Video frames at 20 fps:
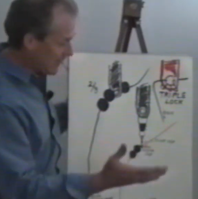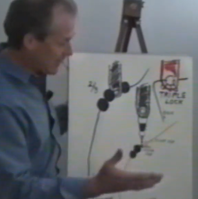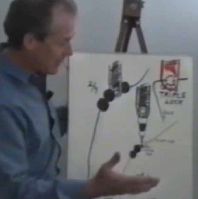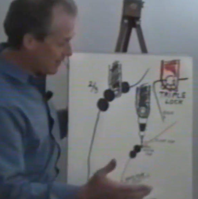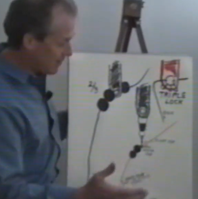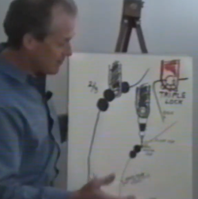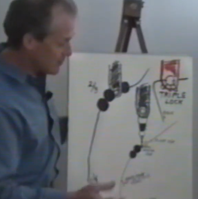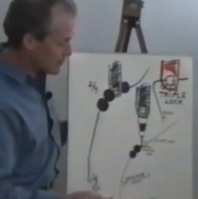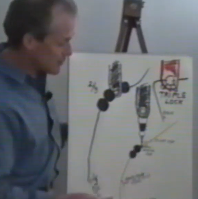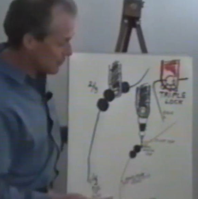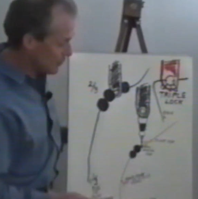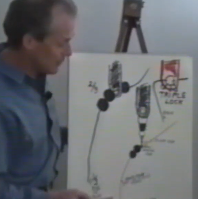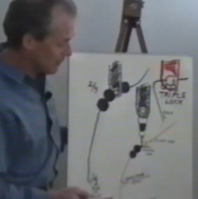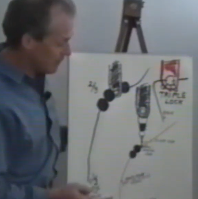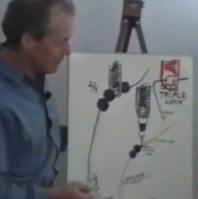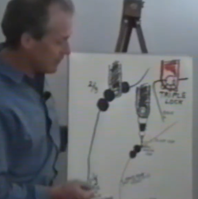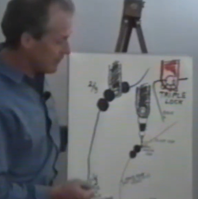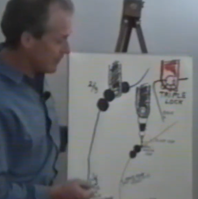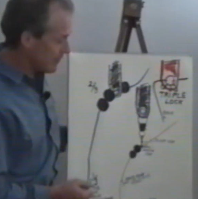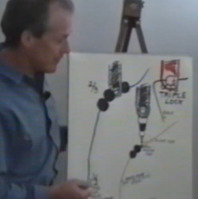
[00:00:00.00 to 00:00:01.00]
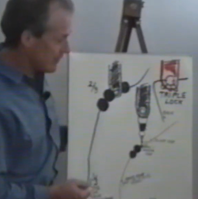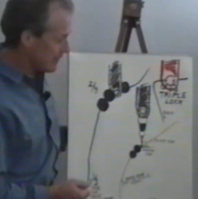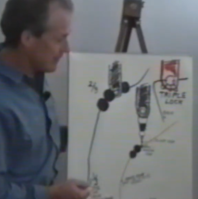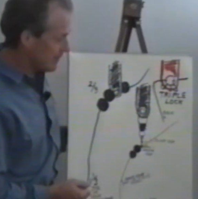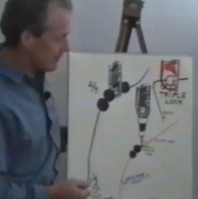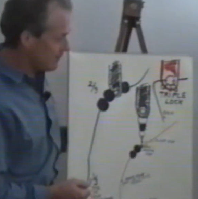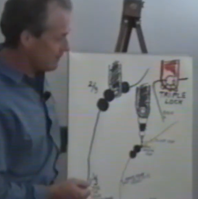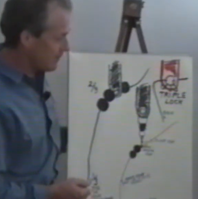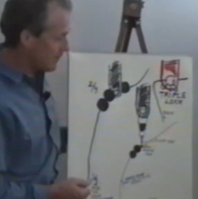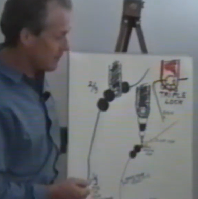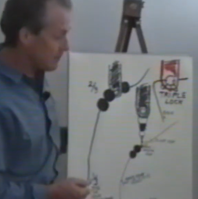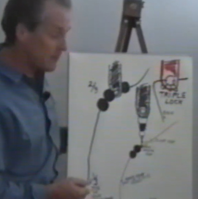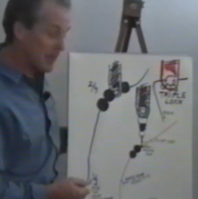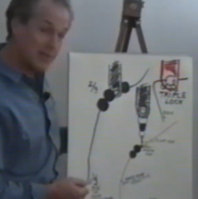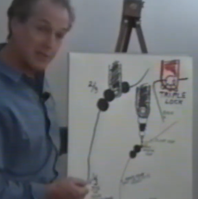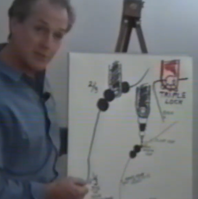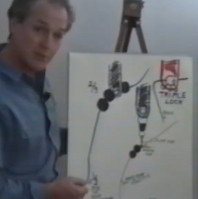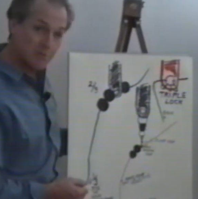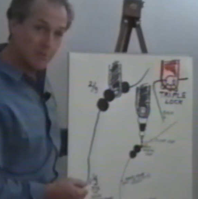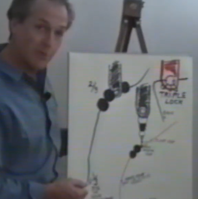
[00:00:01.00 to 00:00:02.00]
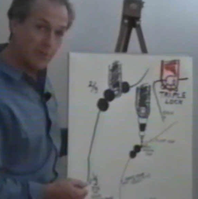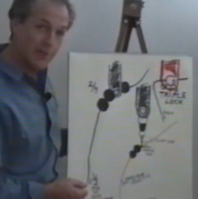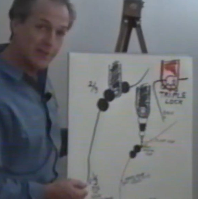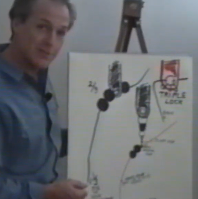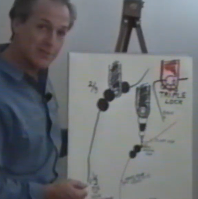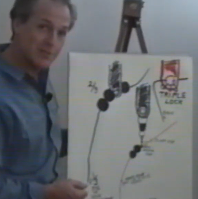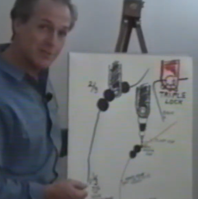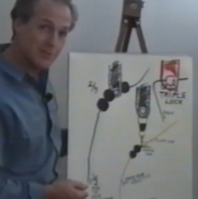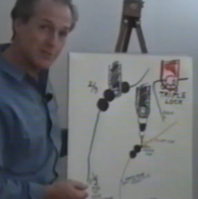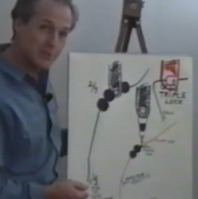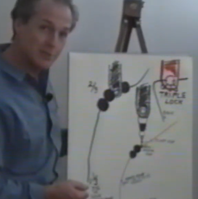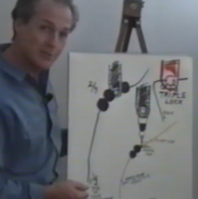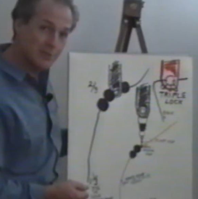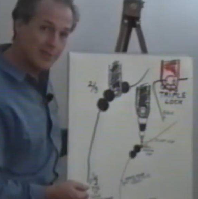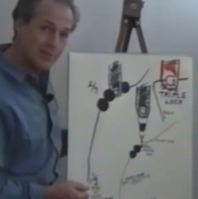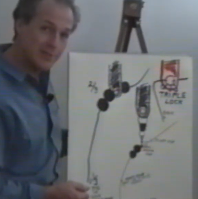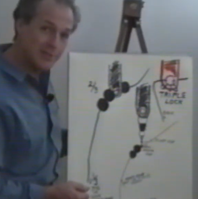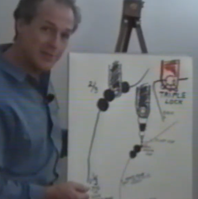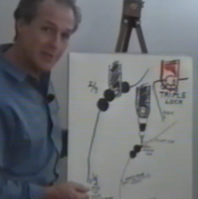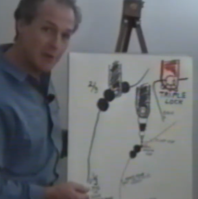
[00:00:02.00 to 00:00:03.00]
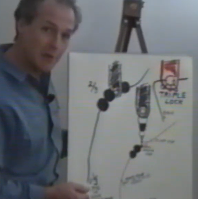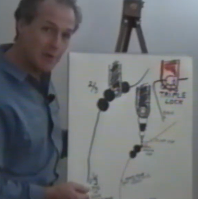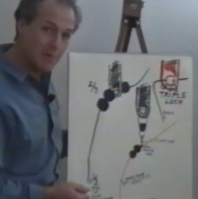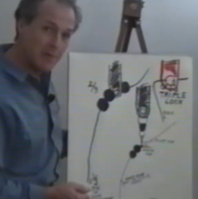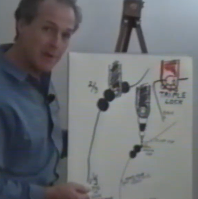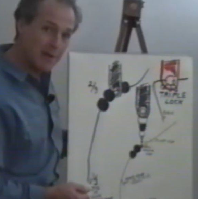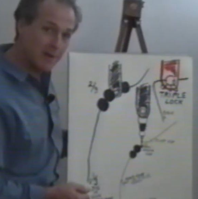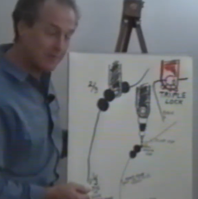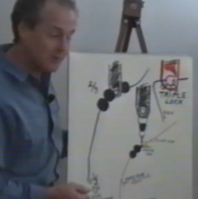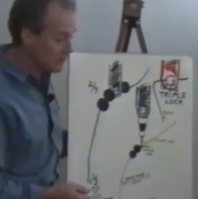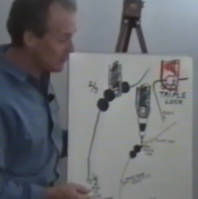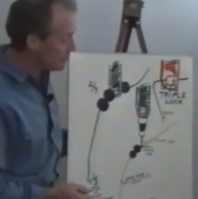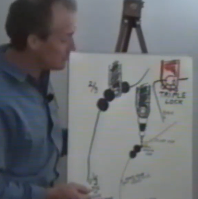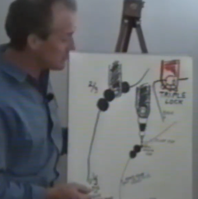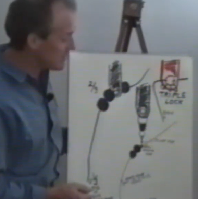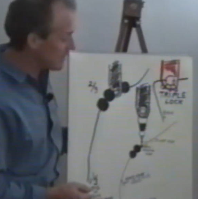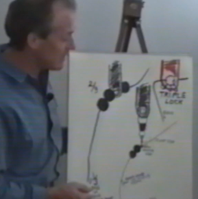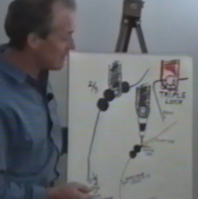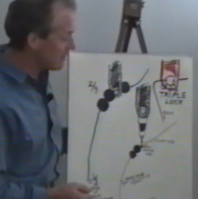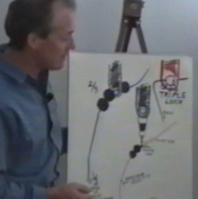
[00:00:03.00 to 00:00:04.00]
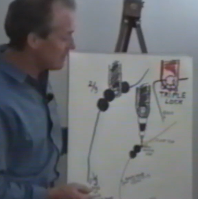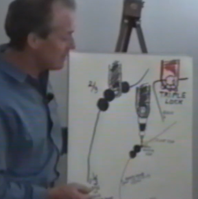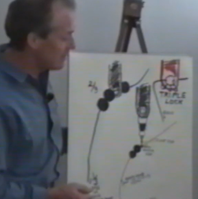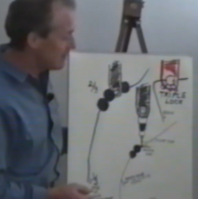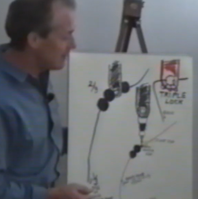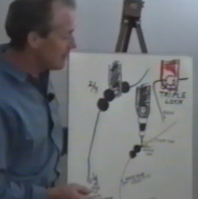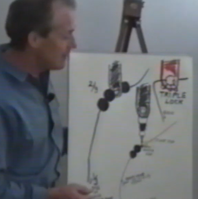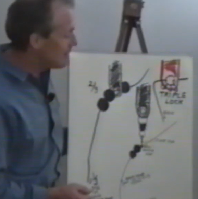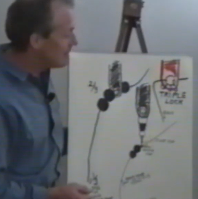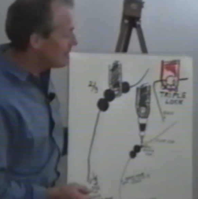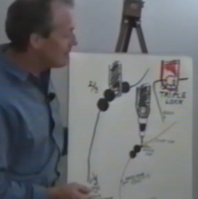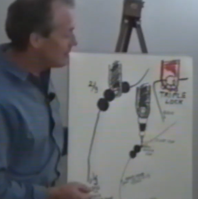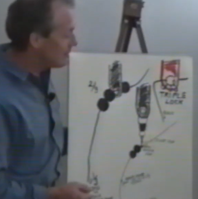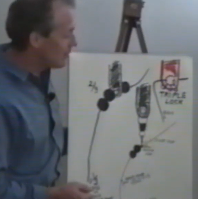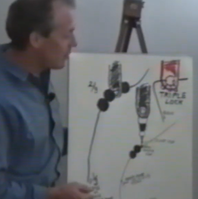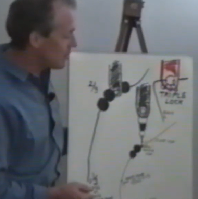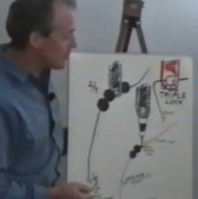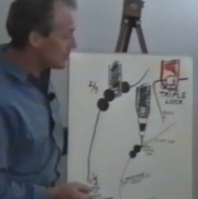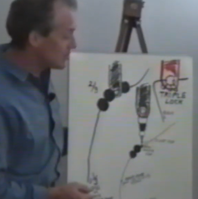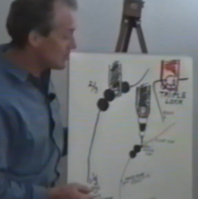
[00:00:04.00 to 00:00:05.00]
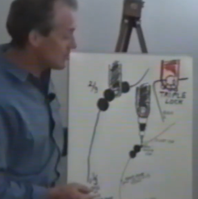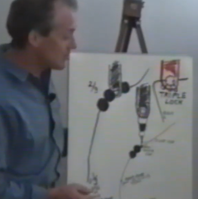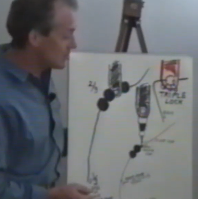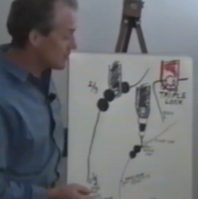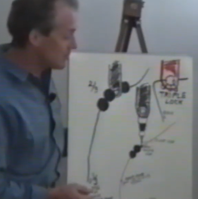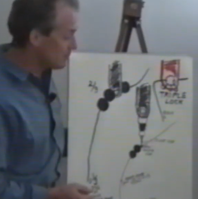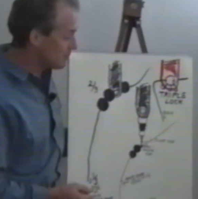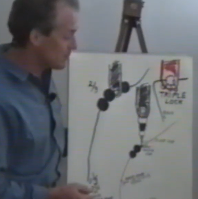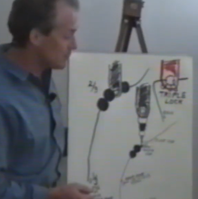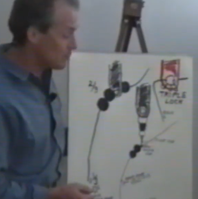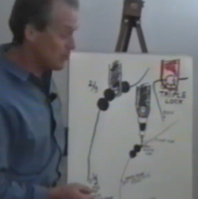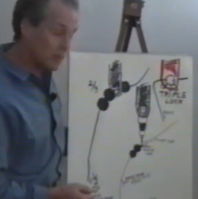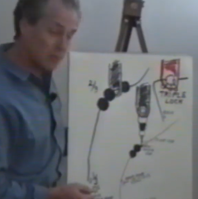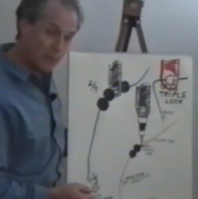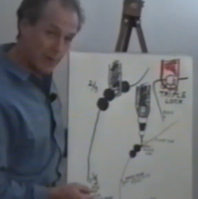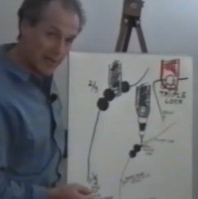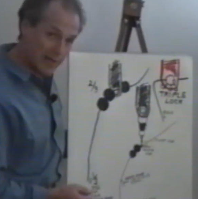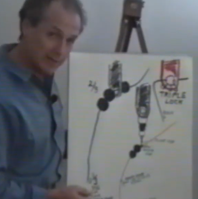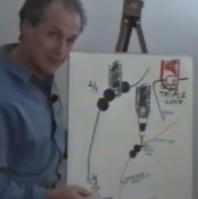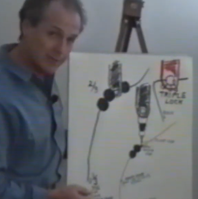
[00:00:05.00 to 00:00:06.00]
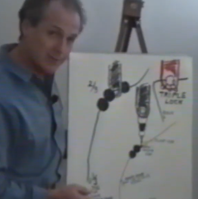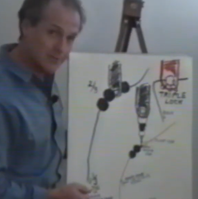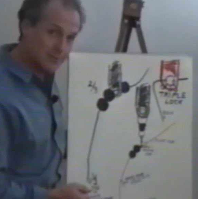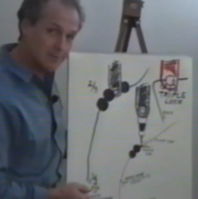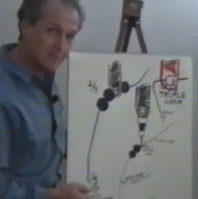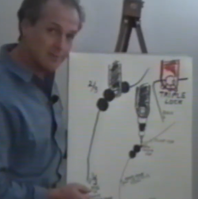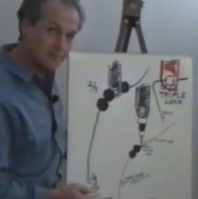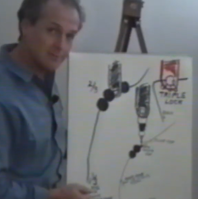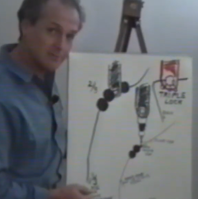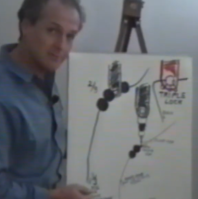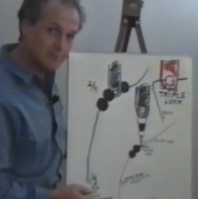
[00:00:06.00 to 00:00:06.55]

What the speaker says: that covers all of the major points that you'll need to know about using locked systems with wagglers.